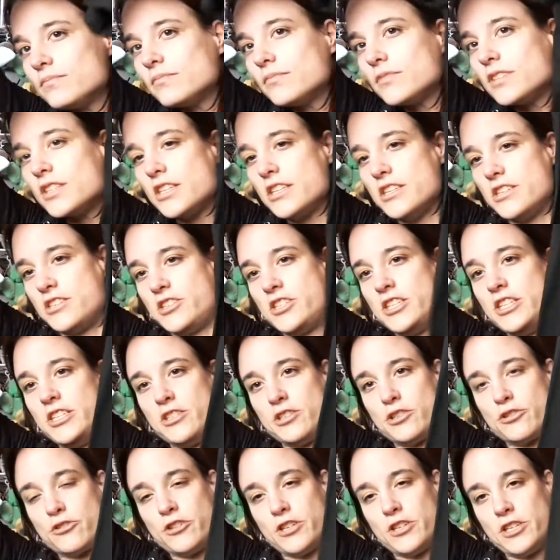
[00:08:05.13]
It says
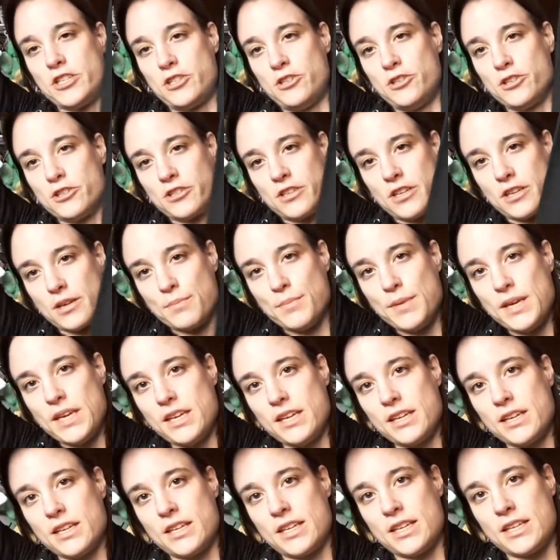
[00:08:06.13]
Jesus Christ looks like
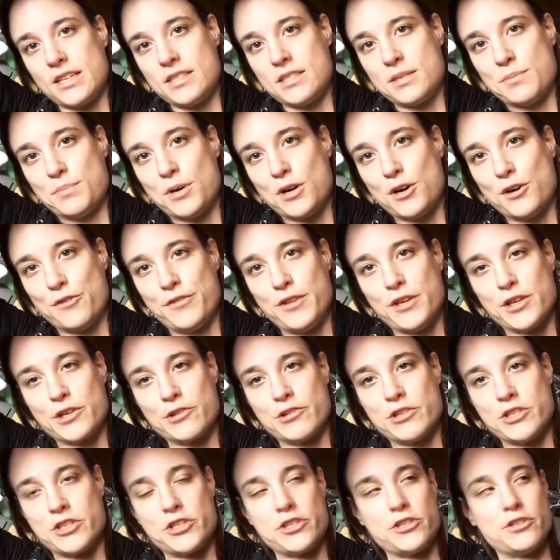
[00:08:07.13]
me, and that is part of the
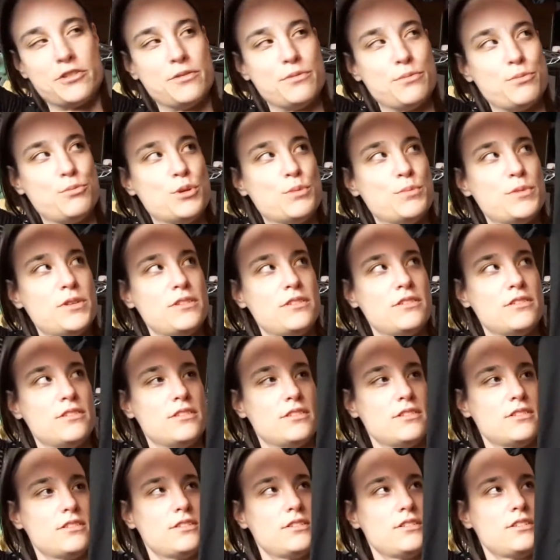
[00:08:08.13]
Christian Woman
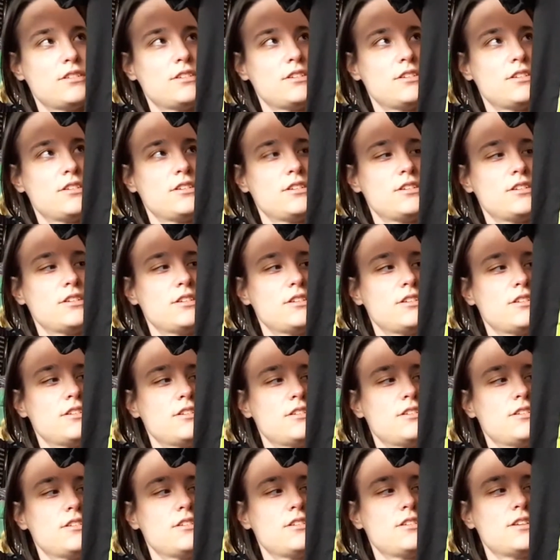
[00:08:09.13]

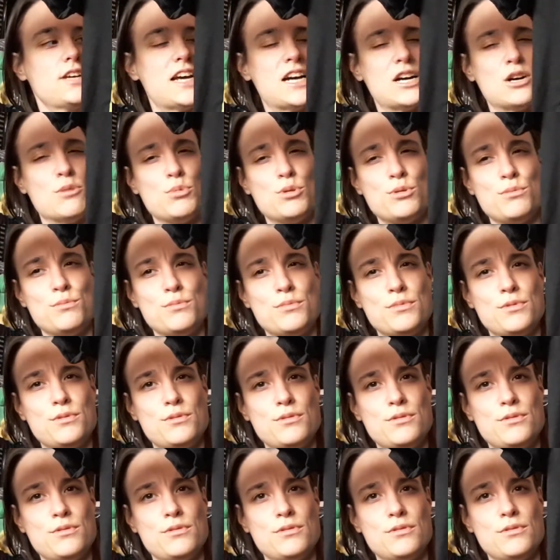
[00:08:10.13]
album.
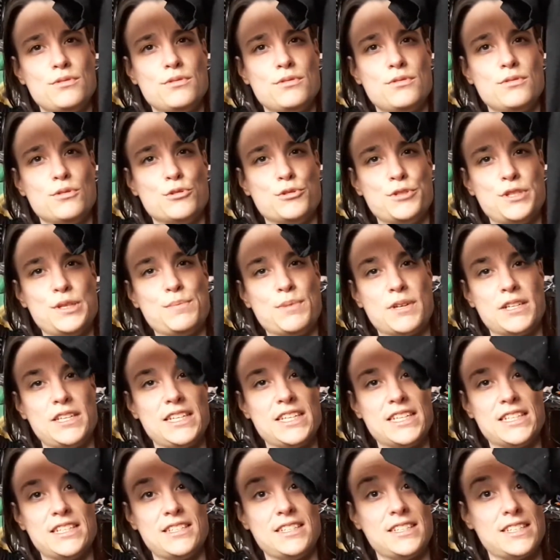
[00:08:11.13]
Or was it Bloody
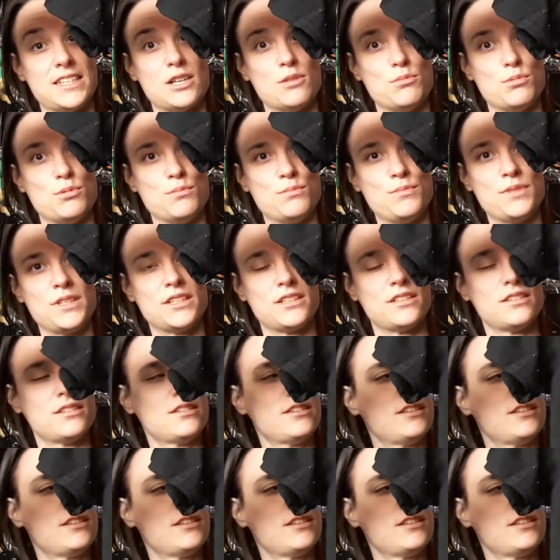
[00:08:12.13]
Kisses album? Yeah.